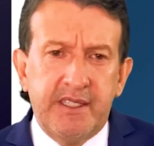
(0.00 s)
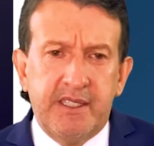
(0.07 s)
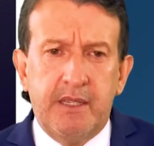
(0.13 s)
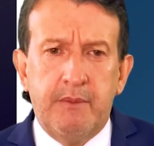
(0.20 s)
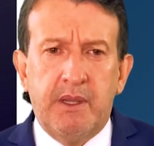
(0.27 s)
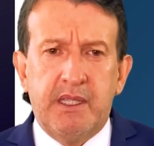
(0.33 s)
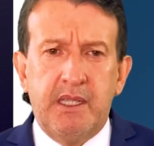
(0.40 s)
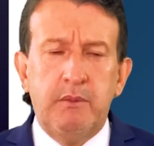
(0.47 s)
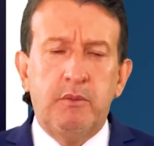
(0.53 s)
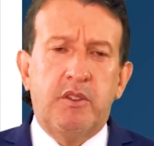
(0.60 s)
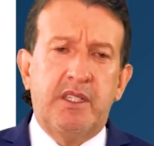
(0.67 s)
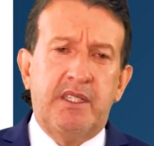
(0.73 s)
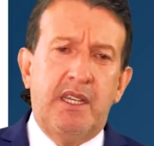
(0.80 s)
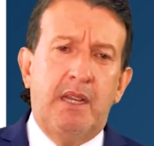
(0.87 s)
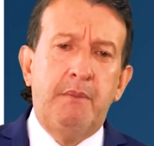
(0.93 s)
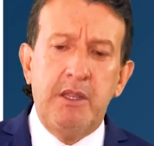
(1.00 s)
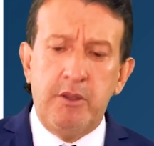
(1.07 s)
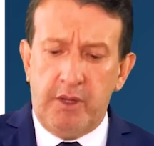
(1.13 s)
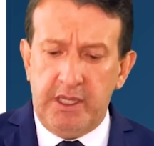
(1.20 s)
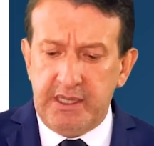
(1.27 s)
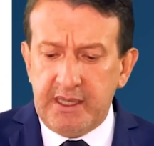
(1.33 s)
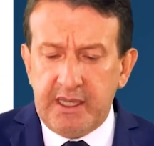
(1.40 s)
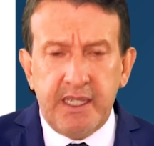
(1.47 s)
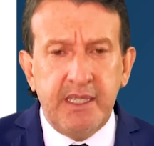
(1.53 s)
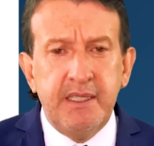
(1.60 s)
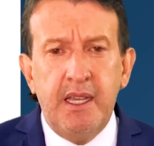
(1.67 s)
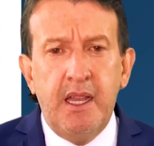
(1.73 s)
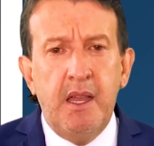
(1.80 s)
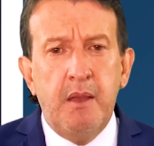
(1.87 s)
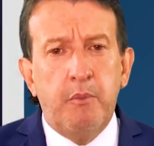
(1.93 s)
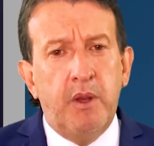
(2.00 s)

I adjust to 1.5 or 1.